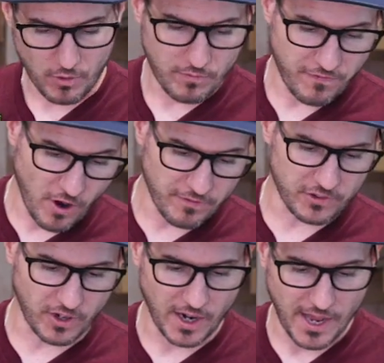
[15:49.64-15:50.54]
further
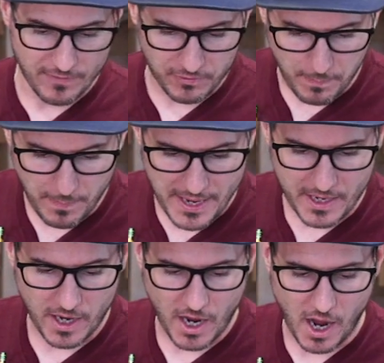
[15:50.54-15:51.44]
to the left, make
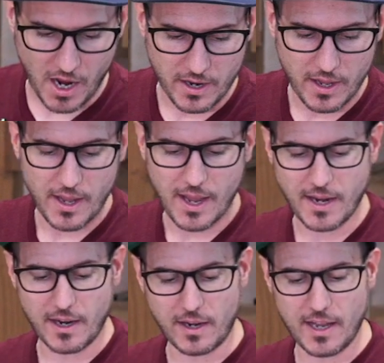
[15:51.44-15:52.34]
a cut,
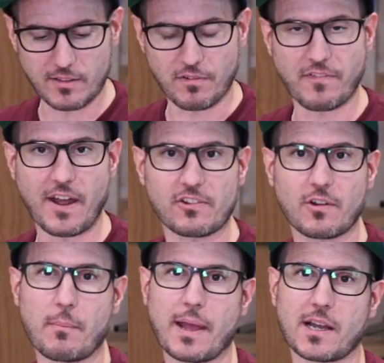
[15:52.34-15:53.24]
and then hit the fence
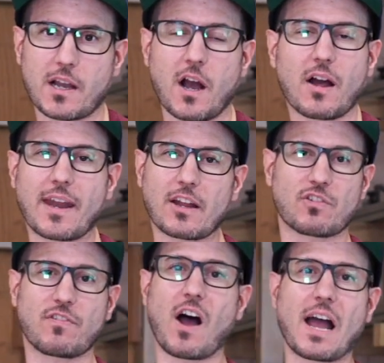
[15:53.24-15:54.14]
and make a cut, and that's
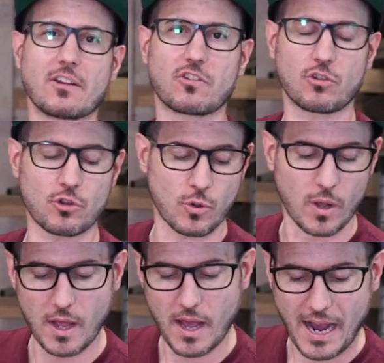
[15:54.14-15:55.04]
fine too.
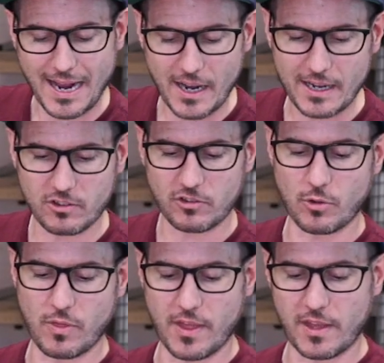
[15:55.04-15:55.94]
I like to
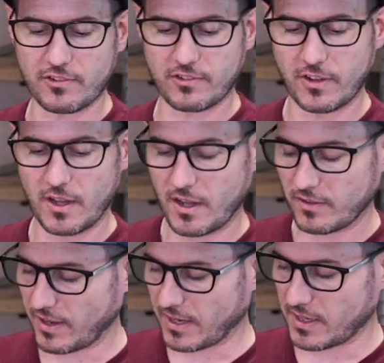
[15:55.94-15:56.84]
do this
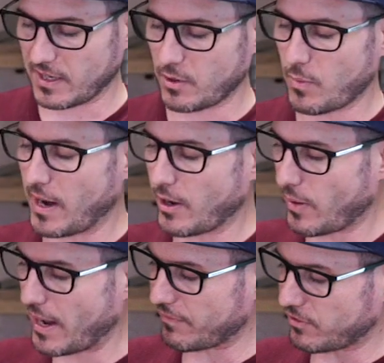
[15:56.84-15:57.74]
technique where I
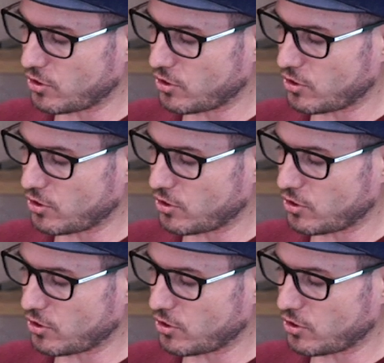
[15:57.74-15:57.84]
don't have to